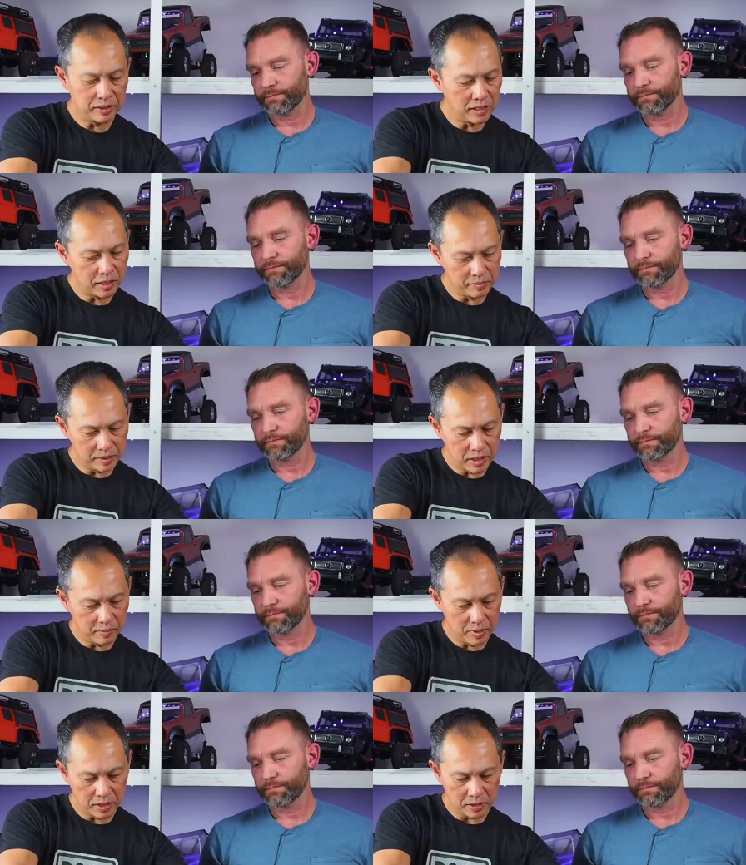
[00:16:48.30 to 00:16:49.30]
Speaker 1: not, not
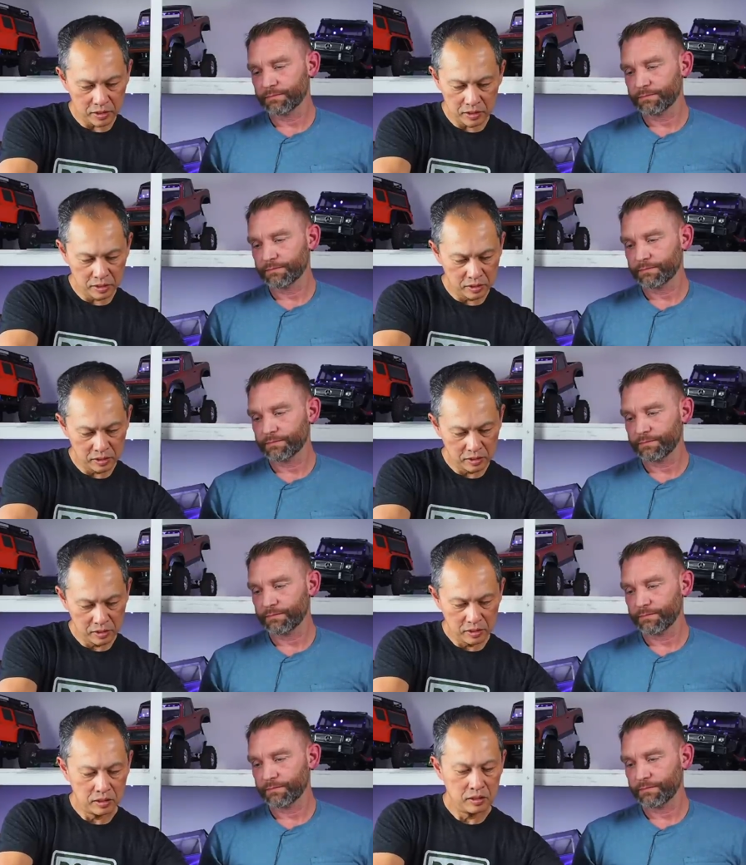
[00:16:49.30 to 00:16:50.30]
much.
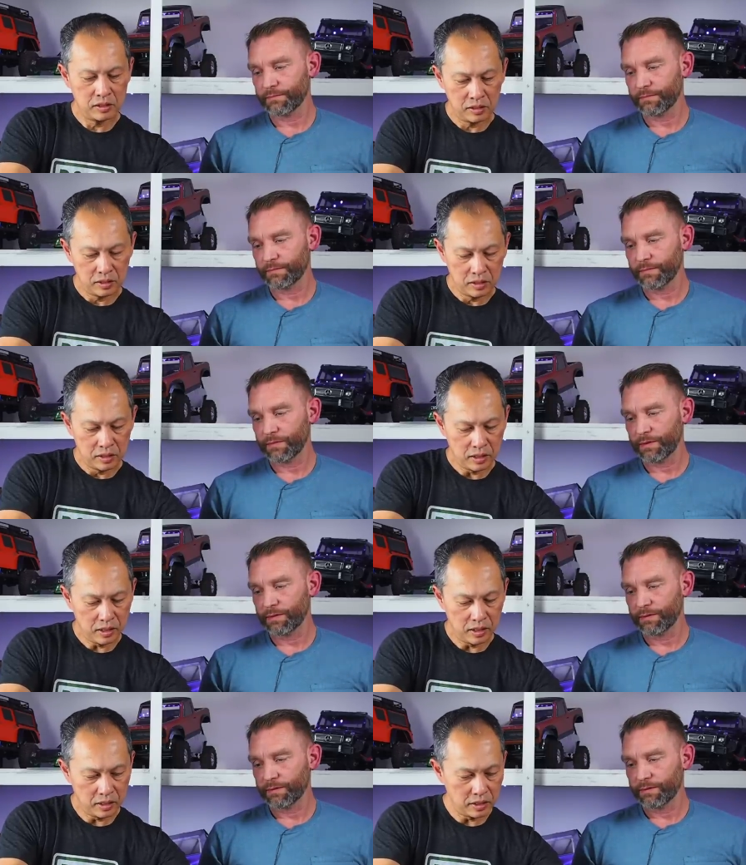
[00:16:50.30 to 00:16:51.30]

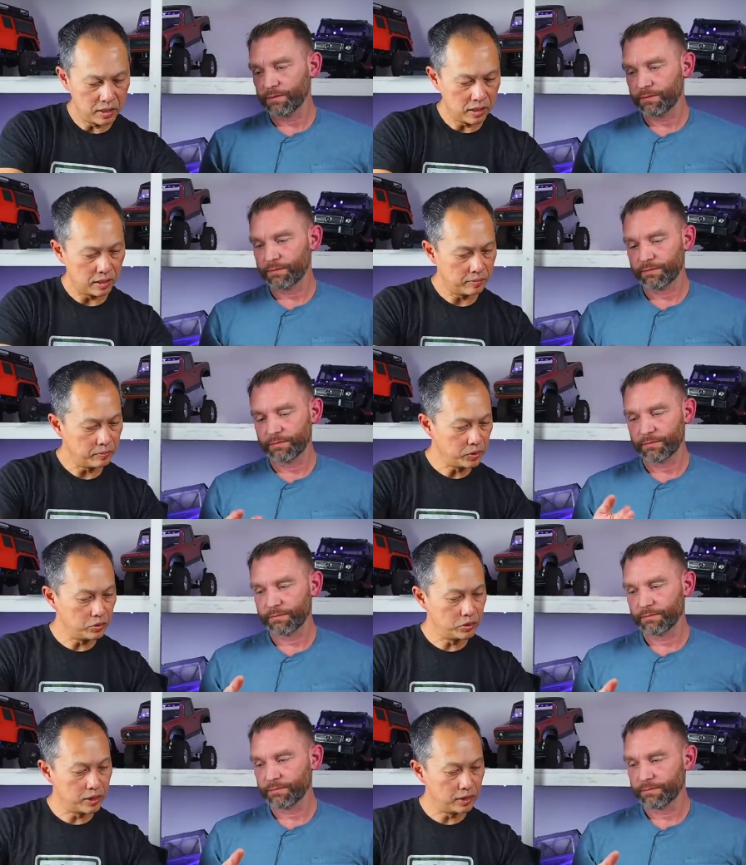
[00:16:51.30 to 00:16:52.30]
And uh, you
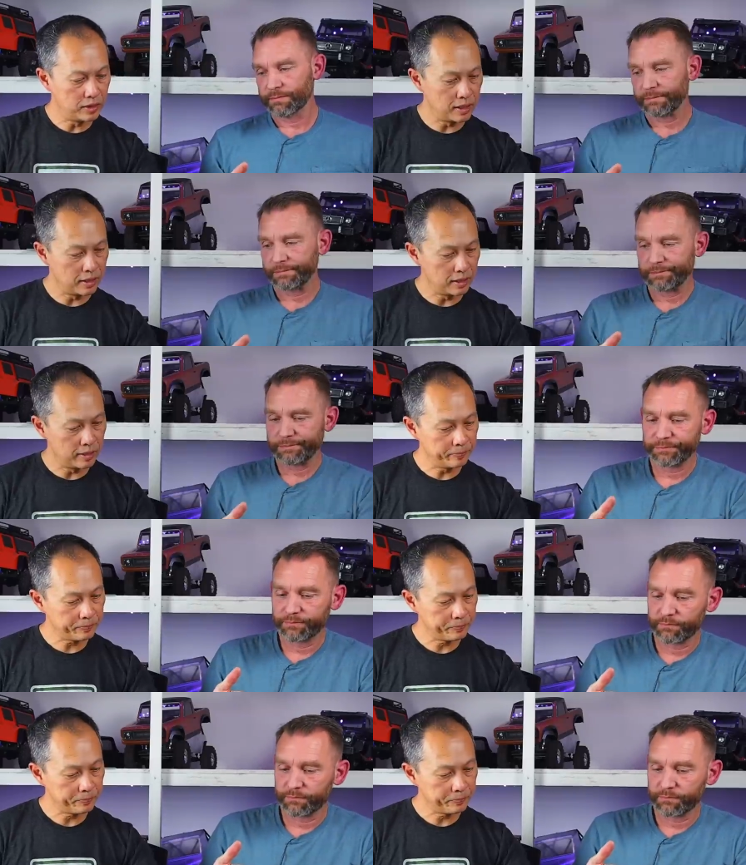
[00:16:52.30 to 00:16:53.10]
did, um,